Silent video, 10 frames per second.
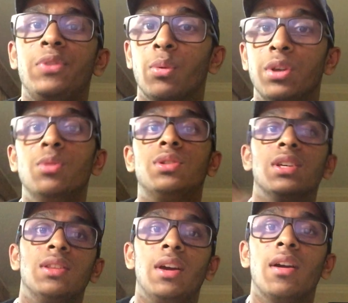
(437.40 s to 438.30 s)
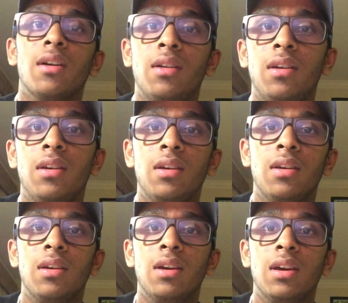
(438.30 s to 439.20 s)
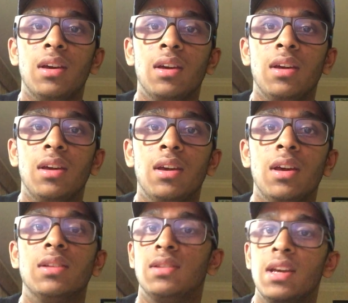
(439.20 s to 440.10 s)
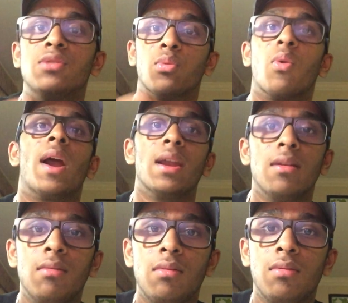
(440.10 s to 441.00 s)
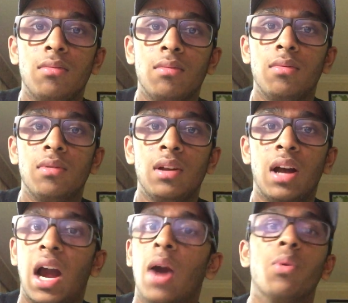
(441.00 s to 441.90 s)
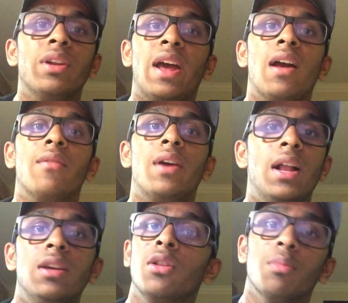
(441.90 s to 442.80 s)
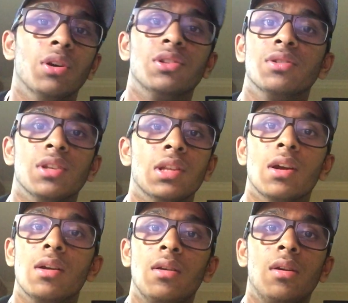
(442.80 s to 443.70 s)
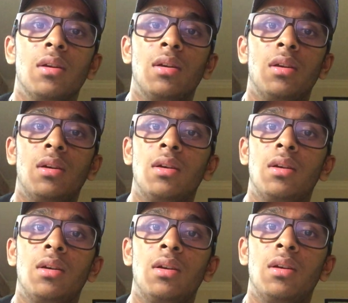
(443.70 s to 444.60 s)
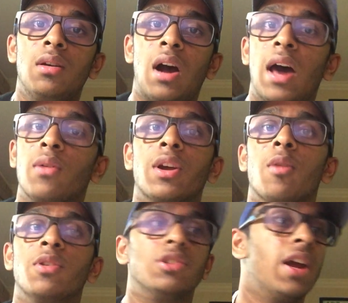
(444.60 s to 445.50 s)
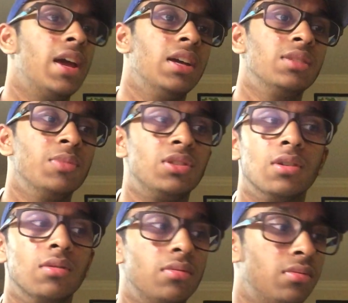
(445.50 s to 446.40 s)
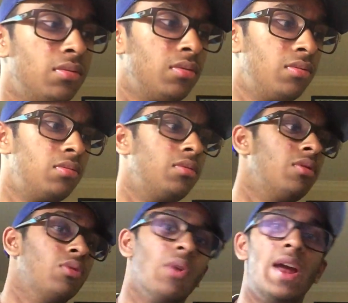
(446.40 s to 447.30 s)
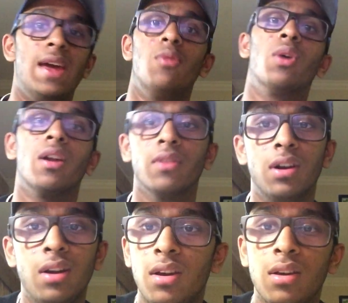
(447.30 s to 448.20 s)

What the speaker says: when you sit there, it's right. I wouldn't have any other person sit there. I don't care. Mr. Hayes, Mr. Ray, whatever.